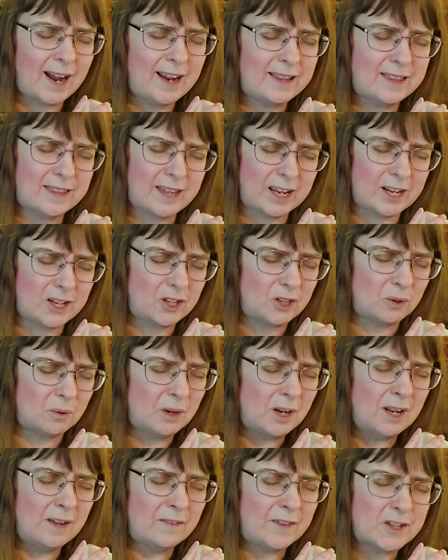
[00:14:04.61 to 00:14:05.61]
I thank you
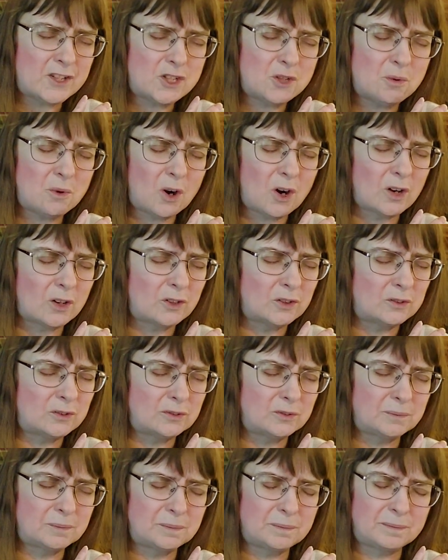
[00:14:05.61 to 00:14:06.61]
that you are
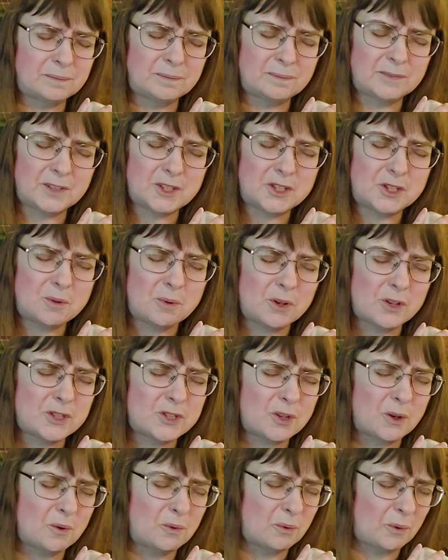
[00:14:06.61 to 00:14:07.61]
that you are
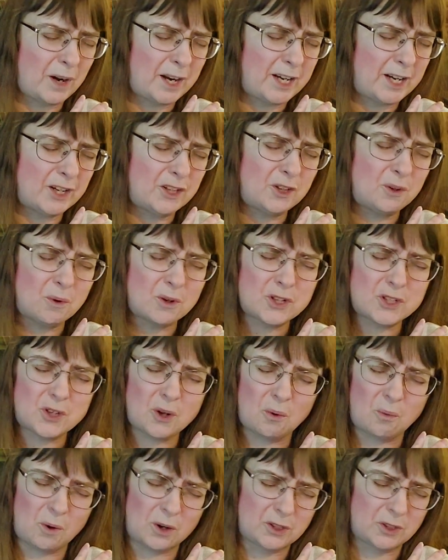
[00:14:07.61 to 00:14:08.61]
so great and you are
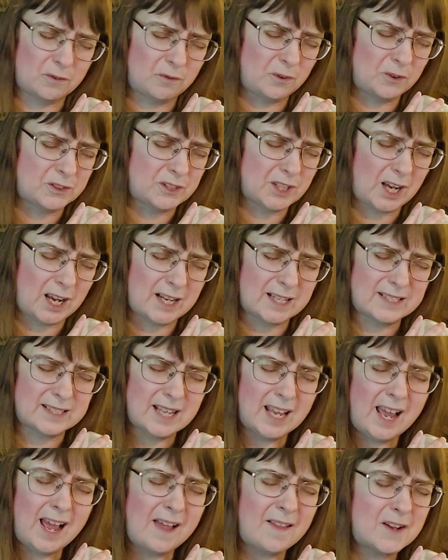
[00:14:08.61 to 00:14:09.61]
so wonderful to us
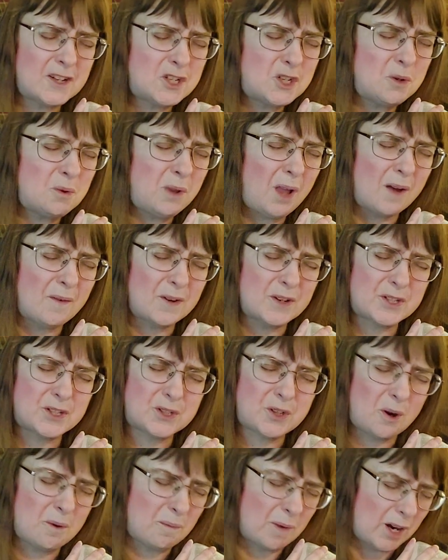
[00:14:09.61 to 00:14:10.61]
and that you love us
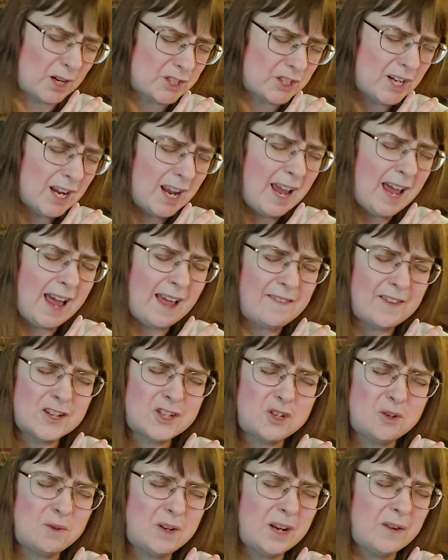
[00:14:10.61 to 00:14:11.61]
so much and
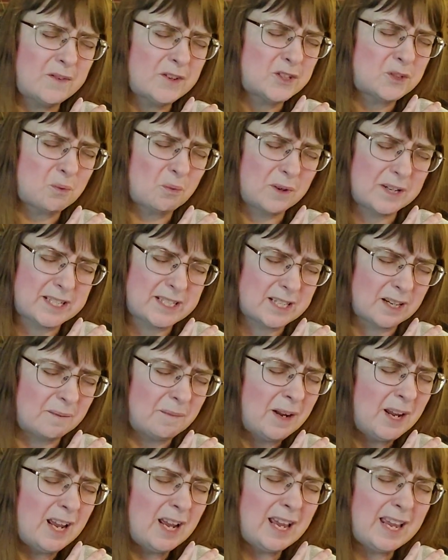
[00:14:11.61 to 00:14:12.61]
that you give us
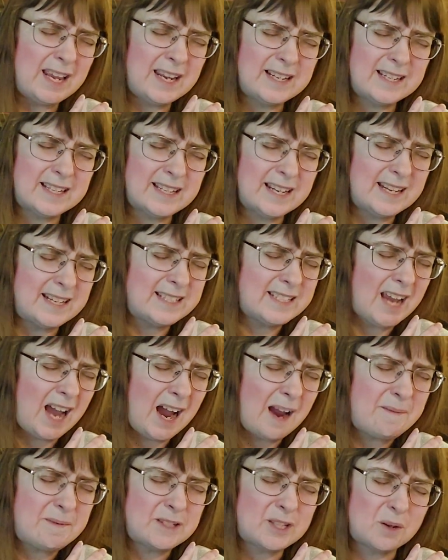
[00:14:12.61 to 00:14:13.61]
wisdom in, in
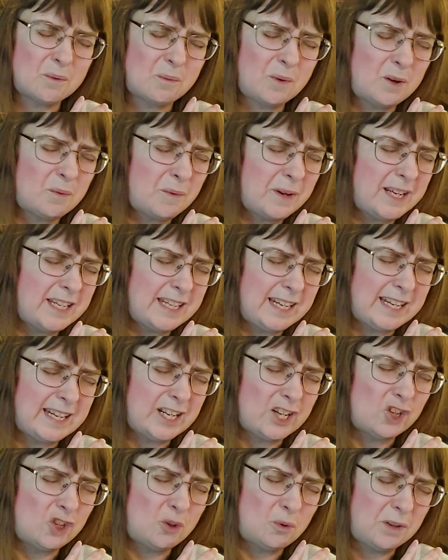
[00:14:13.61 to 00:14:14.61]
times that when we need
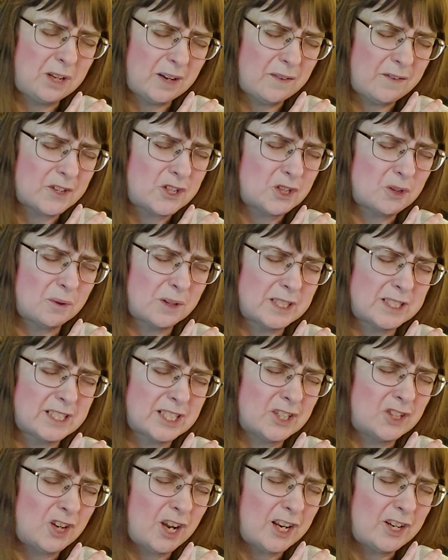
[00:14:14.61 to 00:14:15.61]
it, you give it to us
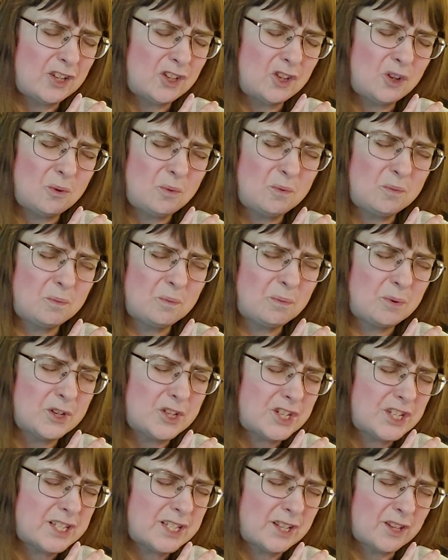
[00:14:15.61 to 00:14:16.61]
and, and you
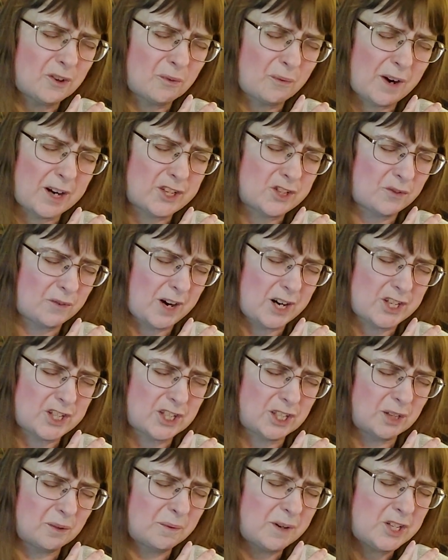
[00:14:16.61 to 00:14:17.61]
push us in the right
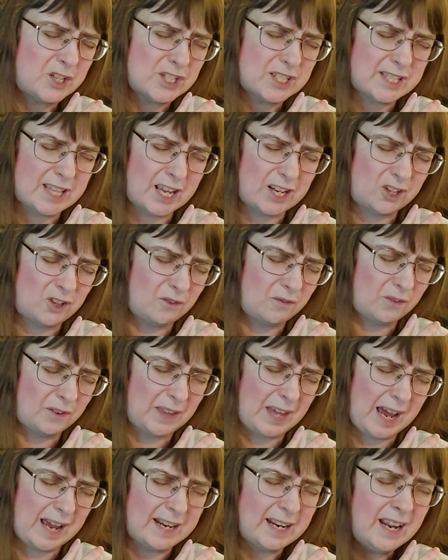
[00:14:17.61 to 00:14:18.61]
direction. And we just thank you for
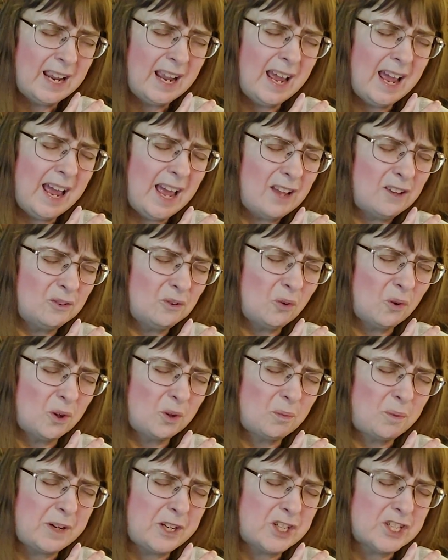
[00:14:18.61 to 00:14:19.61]
that. And
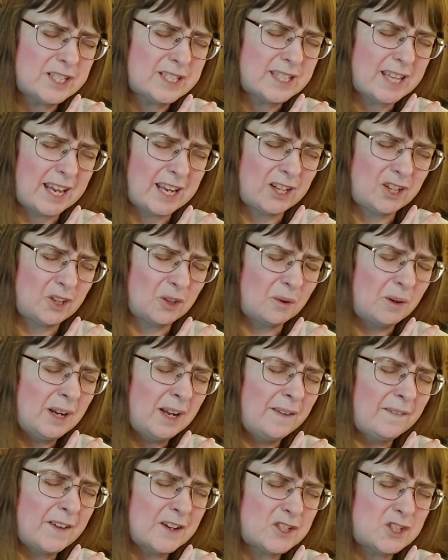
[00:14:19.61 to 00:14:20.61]
Lord, we just thank you
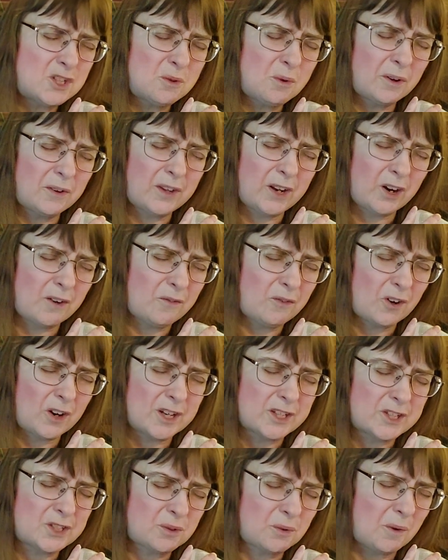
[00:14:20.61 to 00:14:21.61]
that you are there for
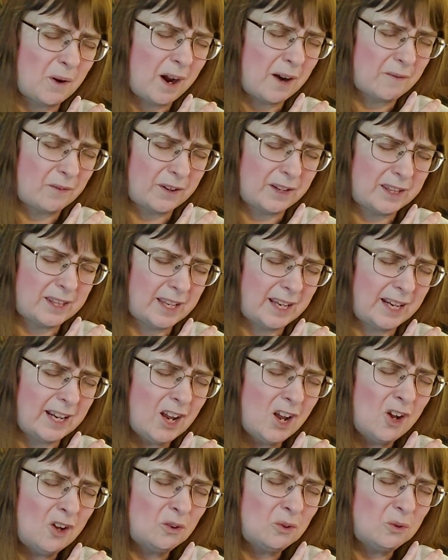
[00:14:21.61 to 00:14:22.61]
us through everything.
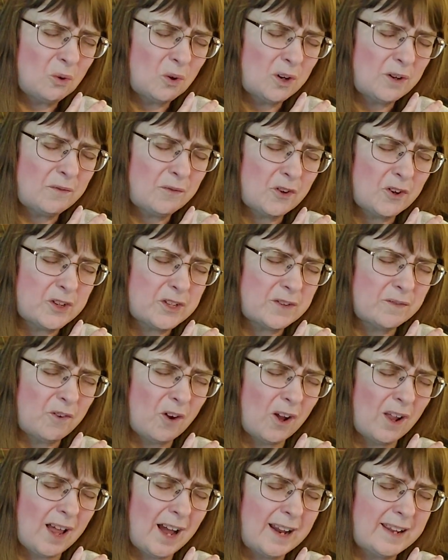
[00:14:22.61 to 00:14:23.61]
Lord, first of
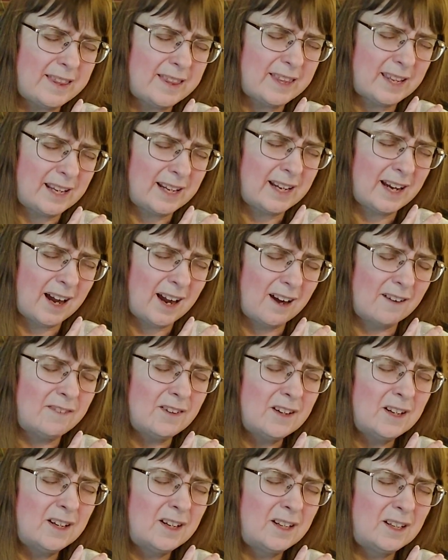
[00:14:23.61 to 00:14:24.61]
all, I think of
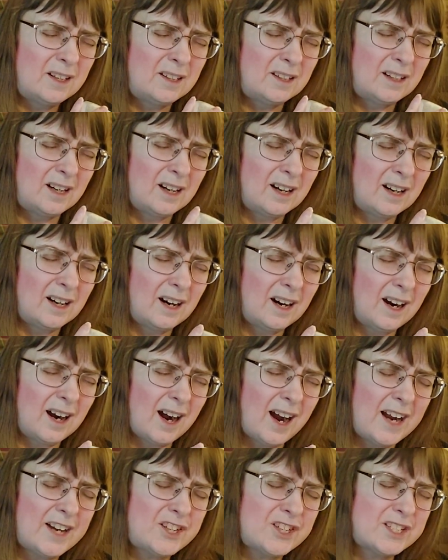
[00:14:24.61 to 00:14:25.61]

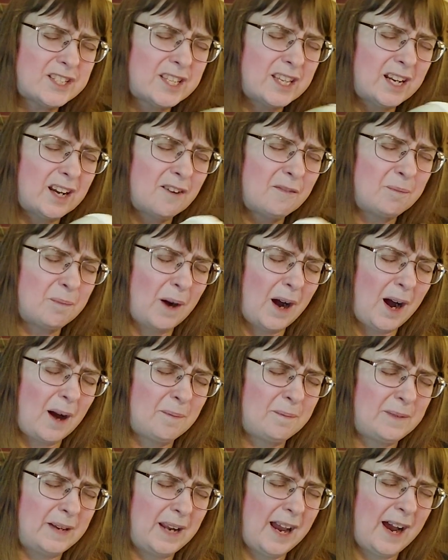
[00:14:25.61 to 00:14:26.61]
I just think of
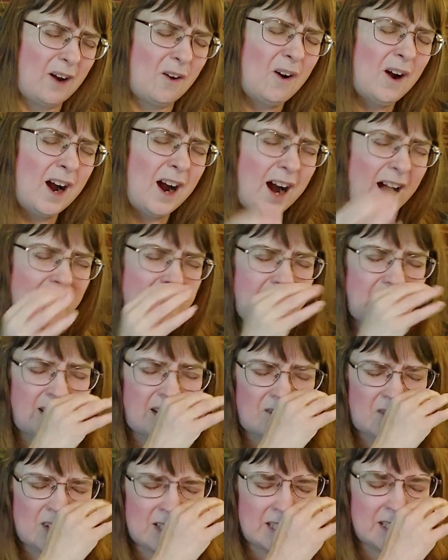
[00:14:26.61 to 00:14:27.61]
Bob now. I think
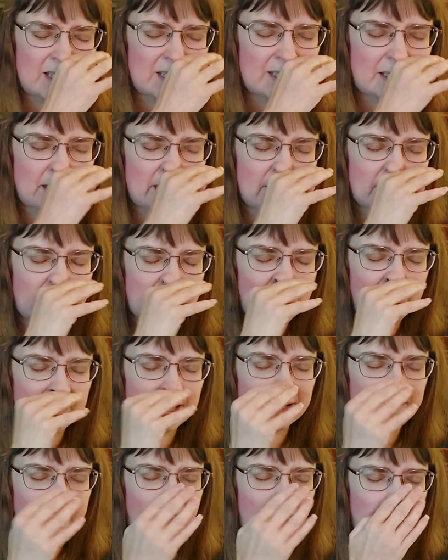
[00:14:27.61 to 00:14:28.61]
if he's, he's
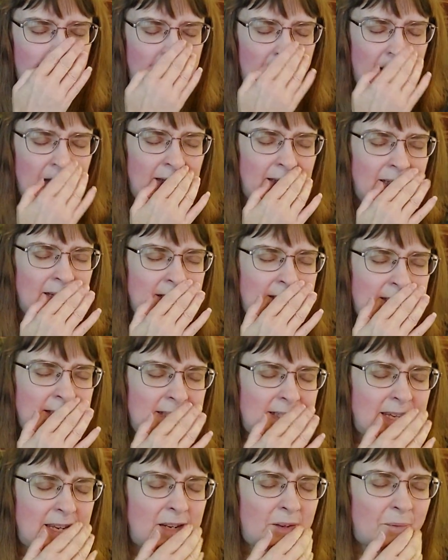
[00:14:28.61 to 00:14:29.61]
laying in that bed and as
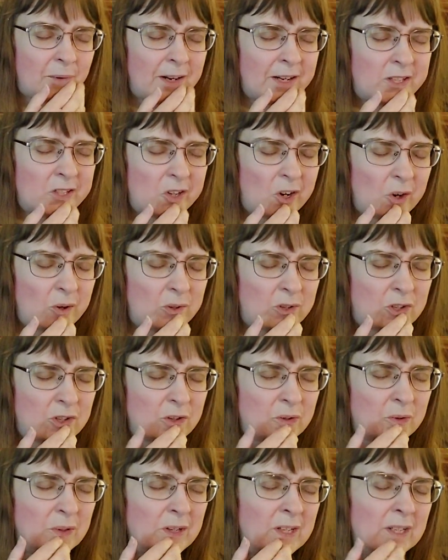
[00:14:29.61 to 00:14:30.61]
he's getting ready to go
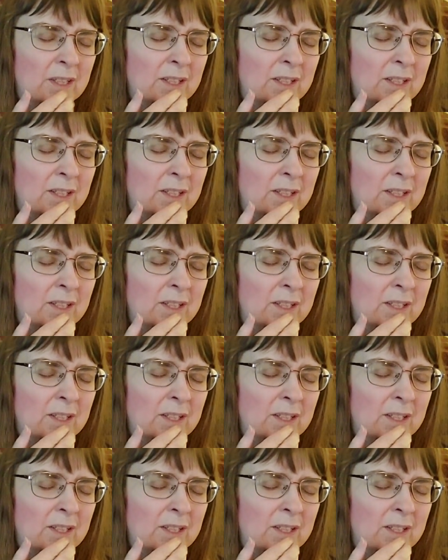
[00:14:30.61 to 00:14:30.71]
to